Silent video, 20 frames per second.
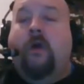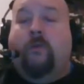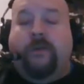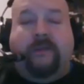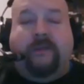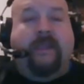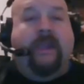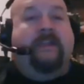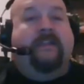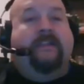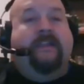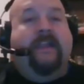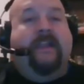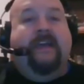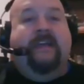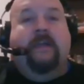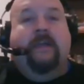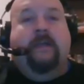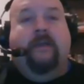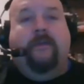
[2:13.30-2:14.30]
with that
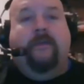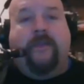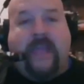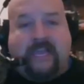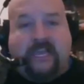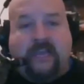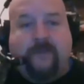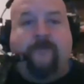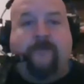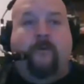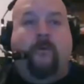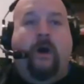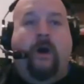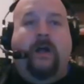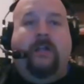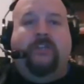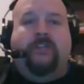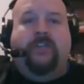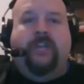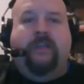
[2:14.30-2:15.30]
said, thank you for
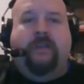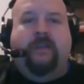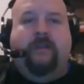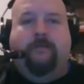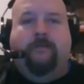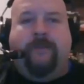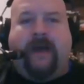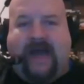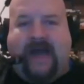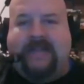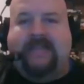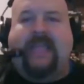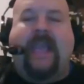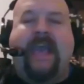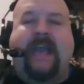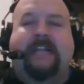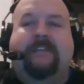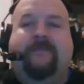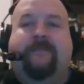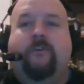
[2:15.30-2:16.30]
watching.
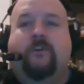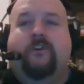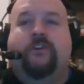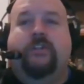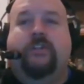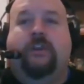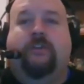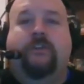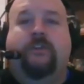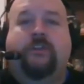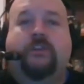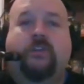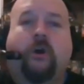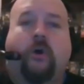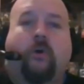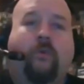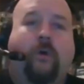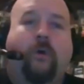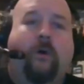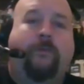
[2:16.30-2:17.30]
Podcast version of the show
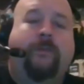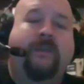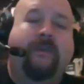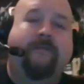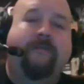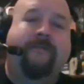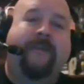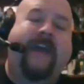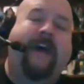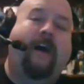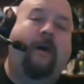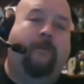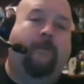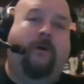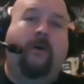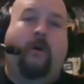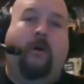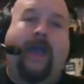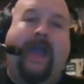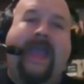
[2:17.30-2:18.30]
will be
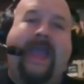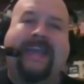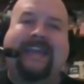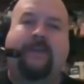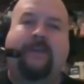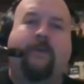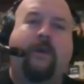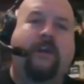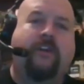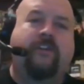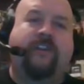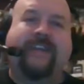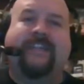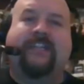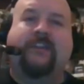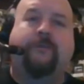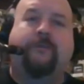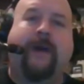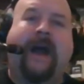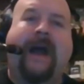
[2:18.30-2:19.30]
available anywhere you
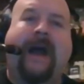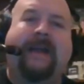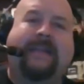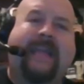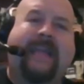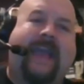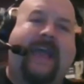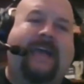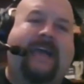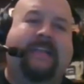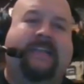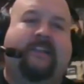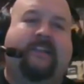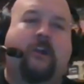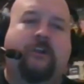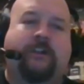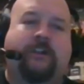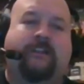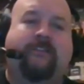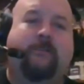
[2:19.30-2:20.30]
get your podcast
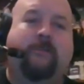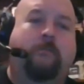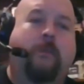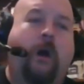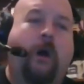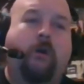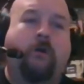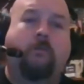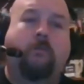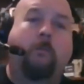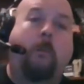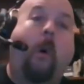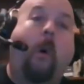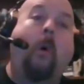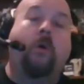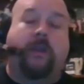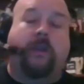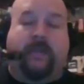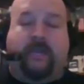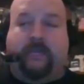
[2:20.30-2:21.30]
starting tomorrow
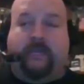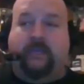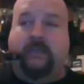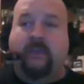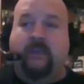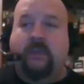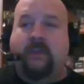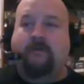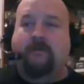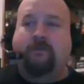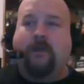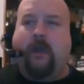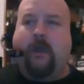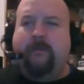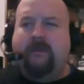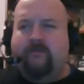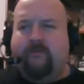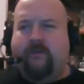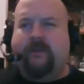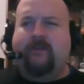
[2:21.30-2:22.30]
morning,
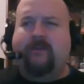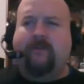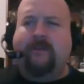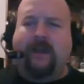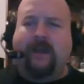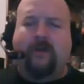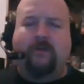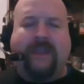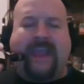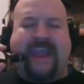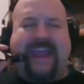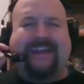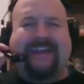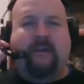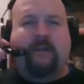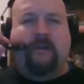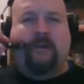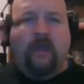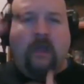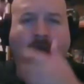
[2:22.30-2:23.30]
probably right around
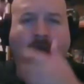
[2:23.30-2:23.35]
8.